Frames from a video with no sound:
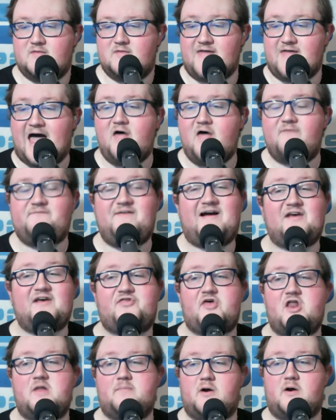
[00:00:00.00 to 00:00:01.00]
the Halifax
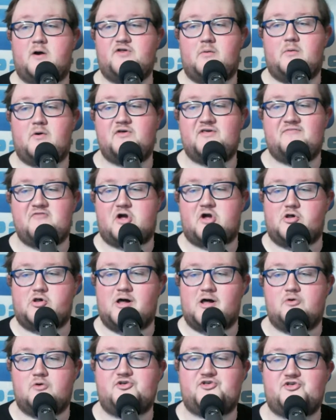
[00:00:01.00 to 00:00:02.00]
Thunderbirds. It wasn't even
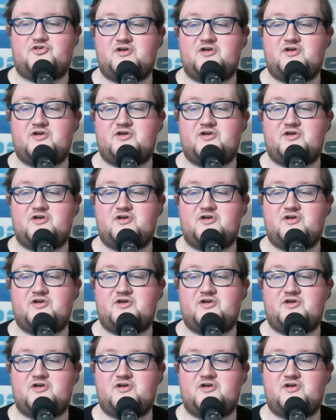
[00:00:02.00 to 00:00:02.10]
close.